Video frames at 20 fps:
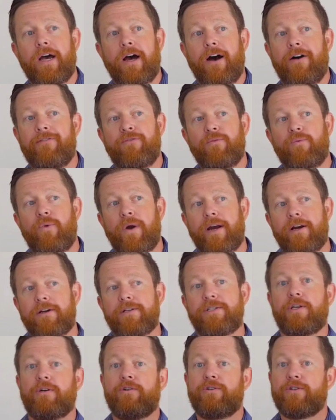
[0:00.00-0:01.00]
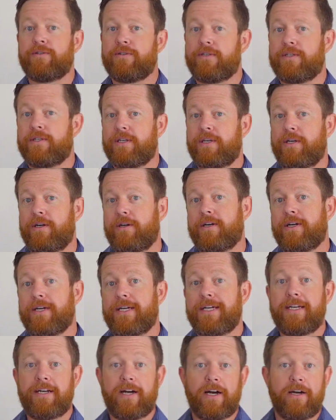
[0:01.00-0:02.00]
of where Social
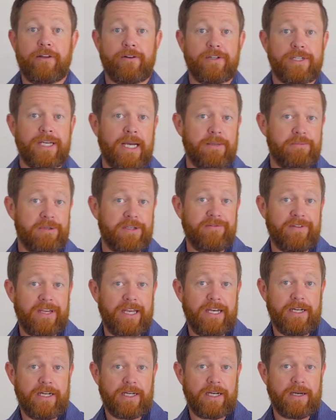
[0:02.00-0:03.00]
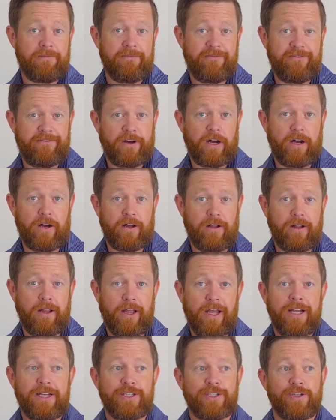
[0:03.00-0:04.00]
Security and other types of income fall
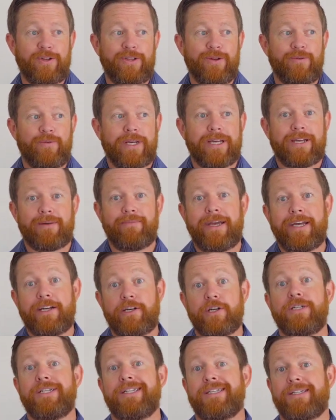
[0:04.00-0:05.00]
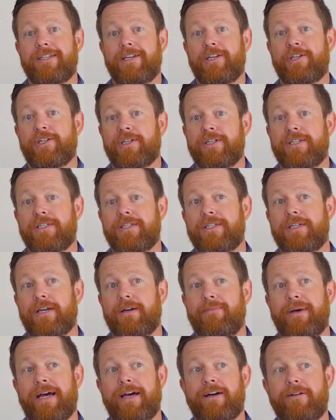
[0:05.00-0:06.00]
so that we can make good decisions
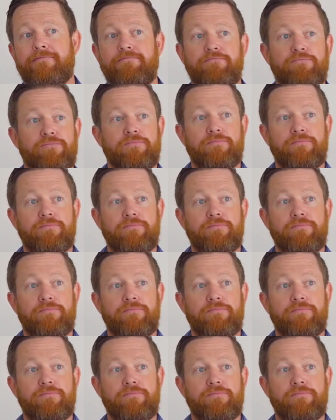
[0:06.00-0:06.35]
about